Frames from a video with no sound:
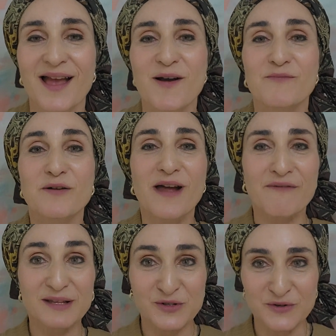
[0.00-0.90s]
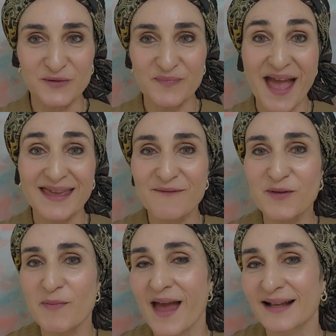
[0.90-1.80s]
We arrive at shul. I give the
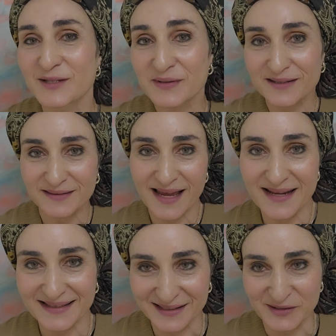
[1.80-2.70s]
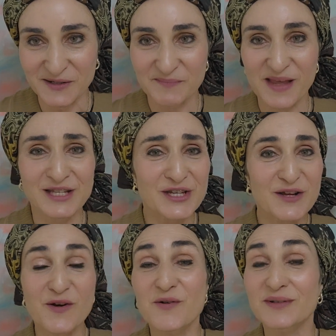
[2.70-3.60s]
bag to his little tiny sister and she
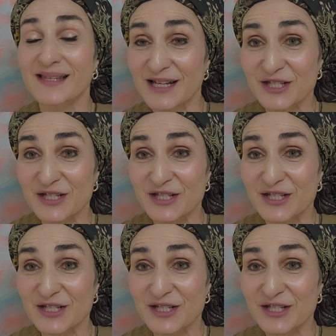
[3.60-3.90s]
goes and